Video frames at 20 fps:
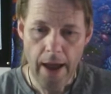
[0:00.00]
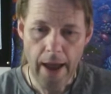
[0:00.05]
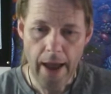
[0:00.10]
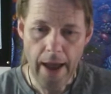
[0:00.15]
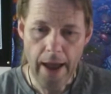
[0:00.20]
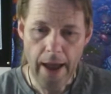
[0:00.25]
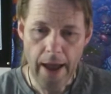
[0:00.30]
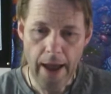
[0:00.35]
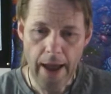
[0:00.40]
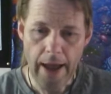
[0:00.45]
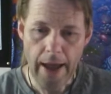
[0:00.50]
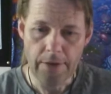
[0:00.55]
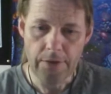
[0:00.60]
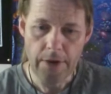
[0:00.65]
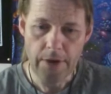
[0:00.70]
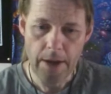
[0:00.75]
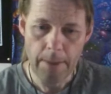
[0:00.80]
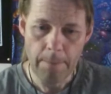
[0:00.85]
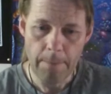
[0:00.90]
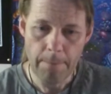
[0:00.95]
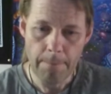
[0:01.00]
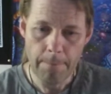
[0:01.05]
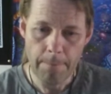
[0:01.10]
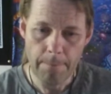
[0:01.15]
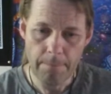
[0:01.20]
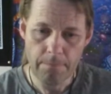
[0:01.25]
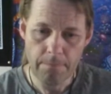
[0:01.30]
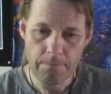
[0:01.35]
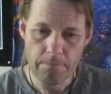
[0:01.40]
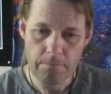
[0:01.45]
And
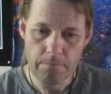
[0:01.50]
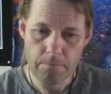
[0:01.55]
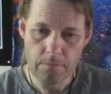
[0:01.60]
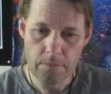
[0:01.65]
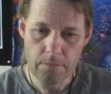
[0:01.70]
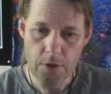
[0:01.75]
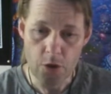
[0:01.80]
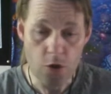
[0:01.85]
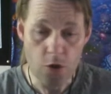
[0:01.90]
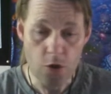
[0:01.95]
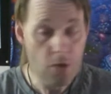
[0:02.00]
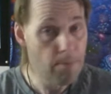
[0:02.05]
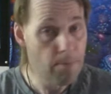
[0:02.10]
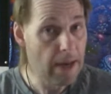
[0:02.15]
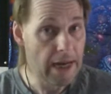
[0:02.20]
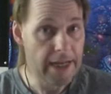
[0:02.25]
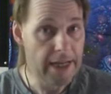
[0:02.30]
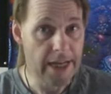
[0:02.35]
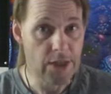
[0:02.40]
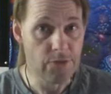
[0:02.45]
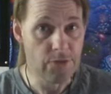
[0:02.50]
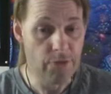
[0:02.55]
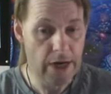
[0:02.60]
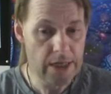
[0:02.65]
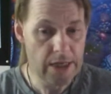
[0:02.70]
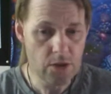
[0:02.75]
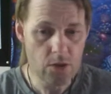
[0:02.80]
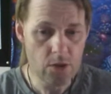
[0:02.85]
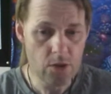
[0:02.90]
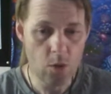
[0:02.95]
you can battle against
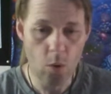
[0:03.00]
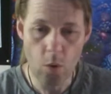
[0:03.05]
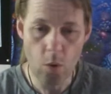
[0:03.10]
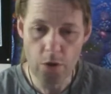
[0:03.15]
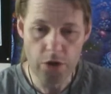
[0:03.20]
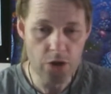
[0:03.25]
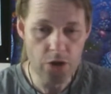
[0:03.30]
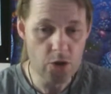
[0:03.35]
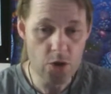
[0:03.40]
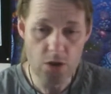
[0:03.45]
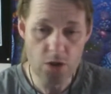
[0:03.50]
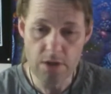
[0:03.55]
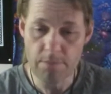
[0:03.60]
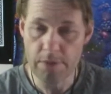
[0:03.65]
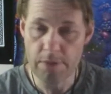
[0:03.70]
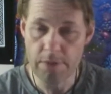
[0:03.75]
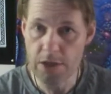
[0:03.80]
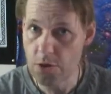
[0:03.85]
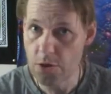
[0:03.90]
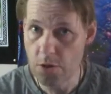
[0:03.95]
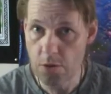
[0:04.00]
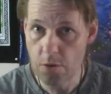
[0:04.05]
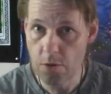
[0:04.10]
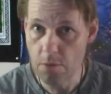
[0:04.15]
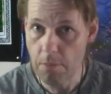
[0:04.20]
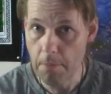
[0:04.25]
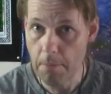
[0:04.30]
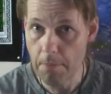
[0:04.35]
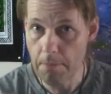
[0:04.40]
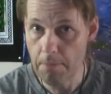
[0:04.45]
friends, or you can just simply do
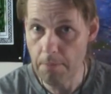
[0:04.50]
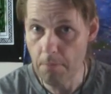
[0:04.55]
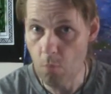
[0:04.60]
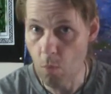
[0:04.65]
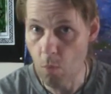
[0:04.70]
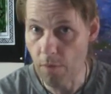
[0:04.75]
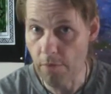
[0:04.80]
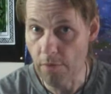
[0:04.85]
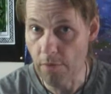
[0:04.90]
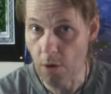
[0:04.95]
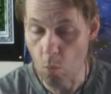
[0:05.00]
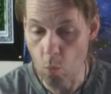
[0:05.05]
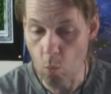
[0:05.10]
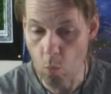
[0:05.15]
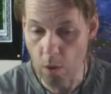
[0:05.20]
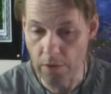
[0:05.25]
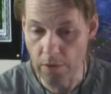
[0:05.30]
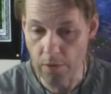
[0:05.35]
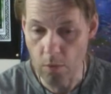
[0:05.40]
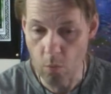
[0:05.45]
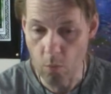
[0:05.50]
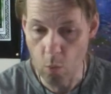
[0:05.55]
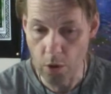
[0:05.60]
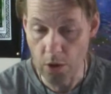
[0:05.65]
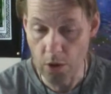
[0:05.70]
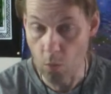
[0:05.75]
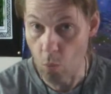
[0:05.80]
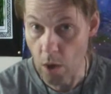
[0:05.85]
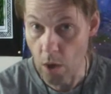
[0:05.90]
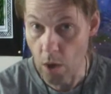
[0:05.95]

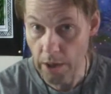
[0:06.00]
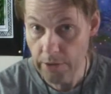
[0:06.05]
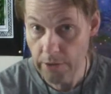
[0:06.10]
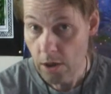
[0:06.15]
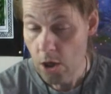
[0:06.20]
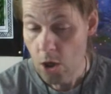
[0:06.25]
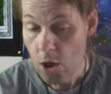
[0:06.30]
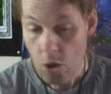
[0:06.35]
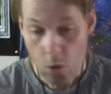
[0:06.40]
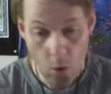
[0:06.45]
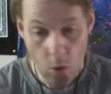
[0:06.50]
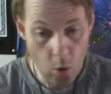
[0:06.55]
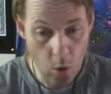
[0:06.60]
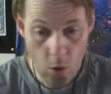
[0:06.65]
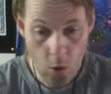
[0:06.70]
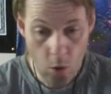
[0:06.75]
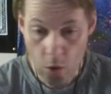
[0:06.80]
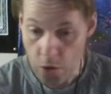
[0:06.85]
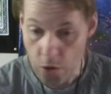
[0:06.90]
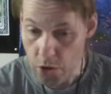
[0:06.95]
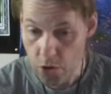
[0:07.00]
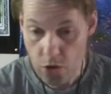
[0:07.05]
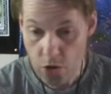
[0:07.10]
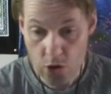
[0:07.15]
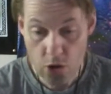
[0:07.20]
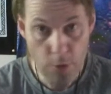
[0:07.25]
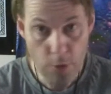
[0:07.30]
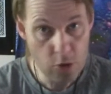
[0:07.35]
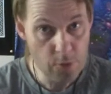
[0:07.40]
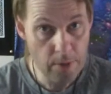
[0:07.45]
one-on-one, or you can
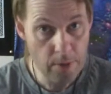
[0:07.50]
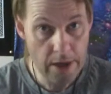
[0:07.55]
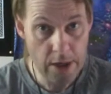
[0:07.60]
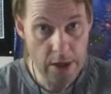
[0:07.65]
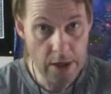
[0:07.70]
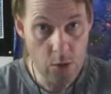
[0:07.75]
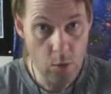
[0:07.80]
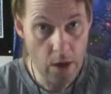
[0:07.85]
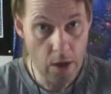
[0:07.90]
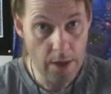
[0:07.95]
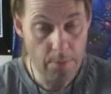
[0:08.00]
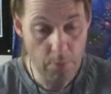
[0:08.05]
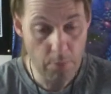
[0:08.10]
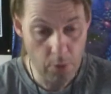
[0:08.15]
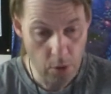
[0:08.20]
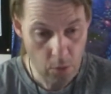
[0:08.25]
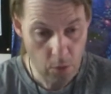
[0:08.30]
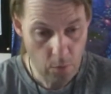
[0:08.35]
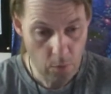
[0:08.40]
do multiplayer as well in Brawl.